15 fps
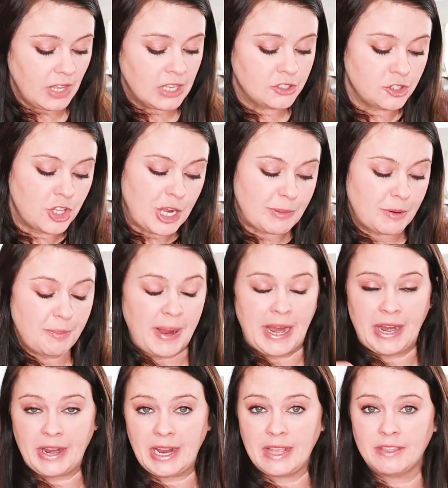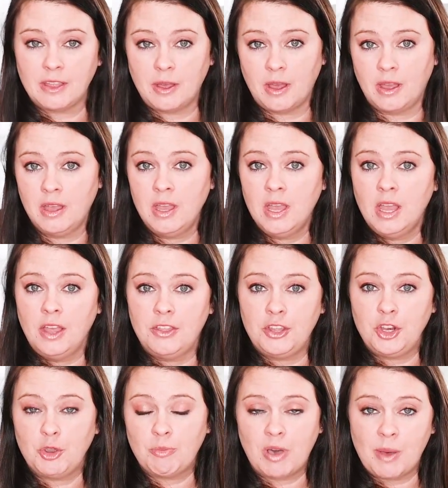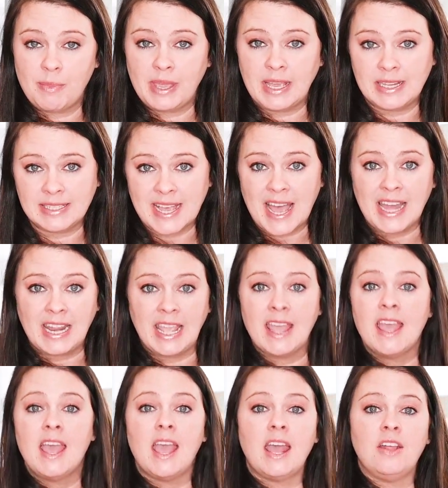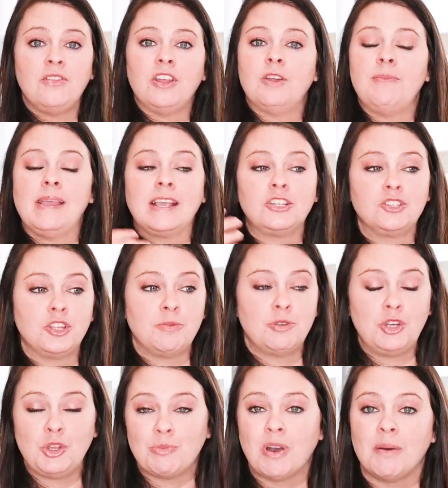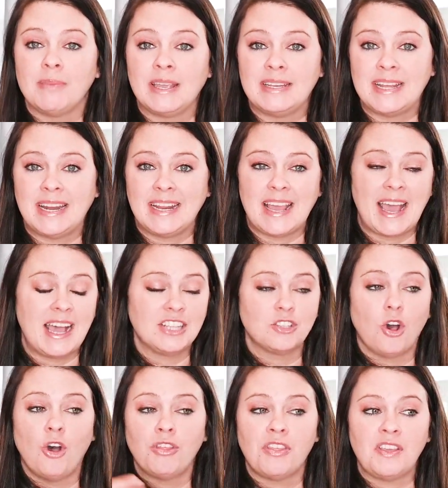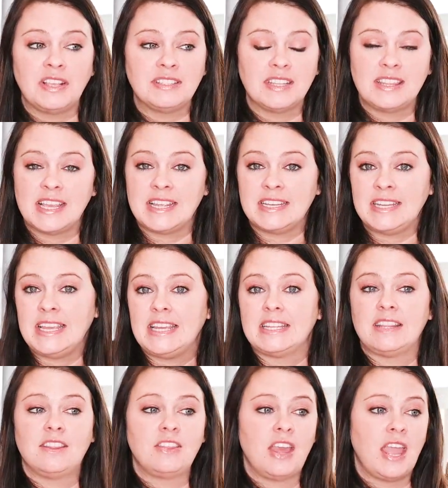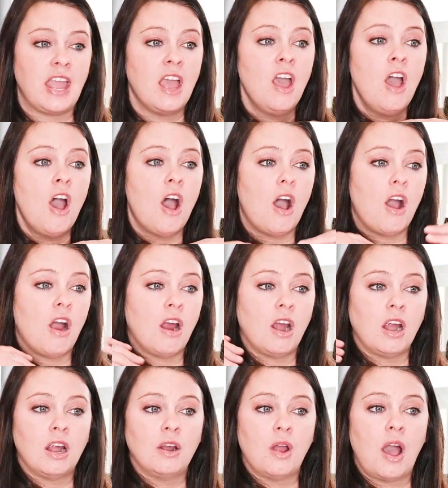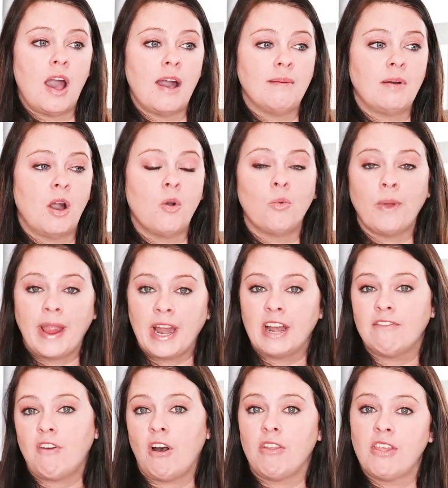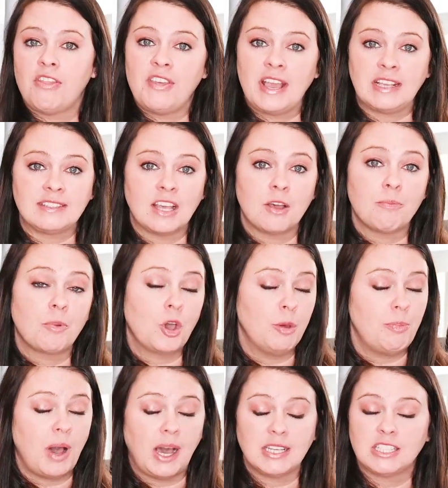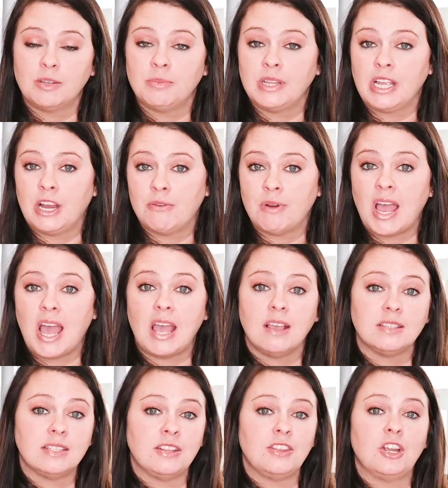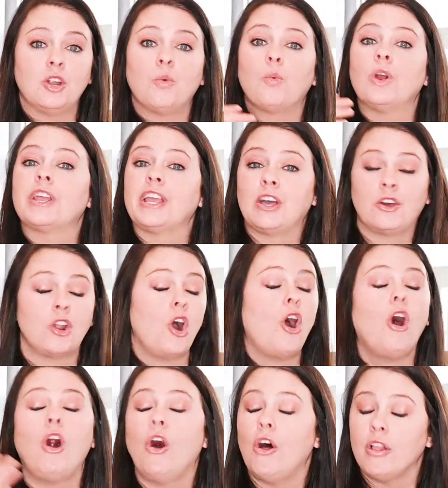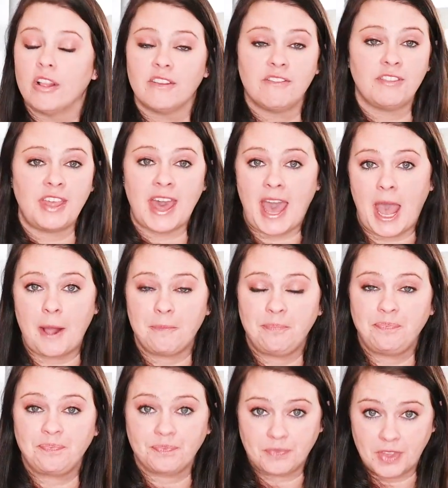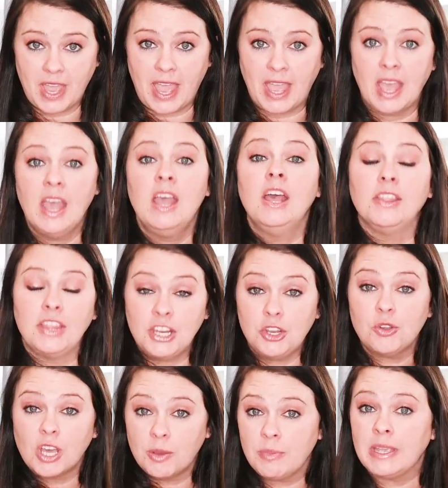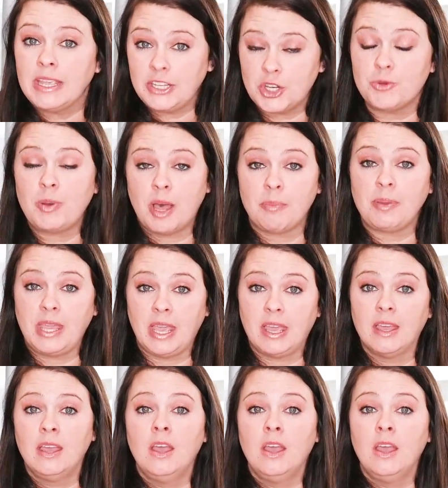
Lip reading: So they're preparing the new mommy and daddy, and they're making sure the new mommy and daddy has all the things that they need, and they are aware of all the things that could possibly arise, and they're working on all of that, okay? Then you come and get your puppy,